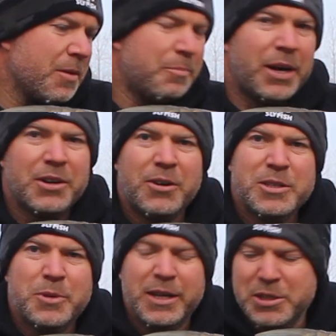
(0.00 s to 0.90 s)
But a
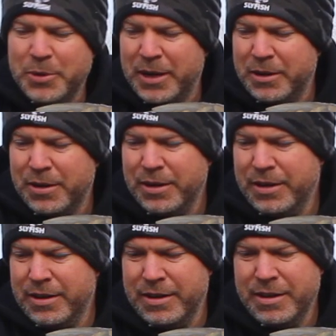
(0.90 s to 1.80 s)
nice way to end
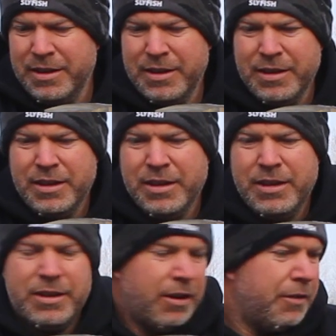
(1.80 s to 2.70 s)

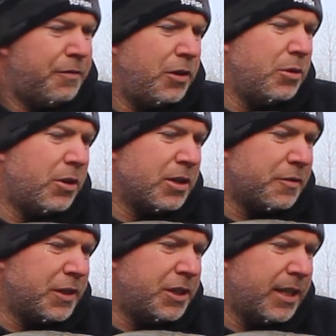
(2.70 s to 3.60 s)
a few nights
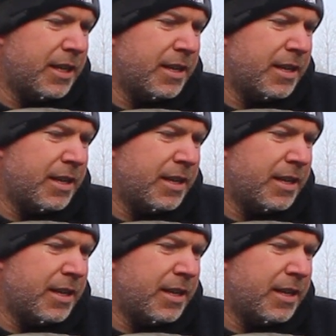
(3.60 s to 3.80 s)
fishing.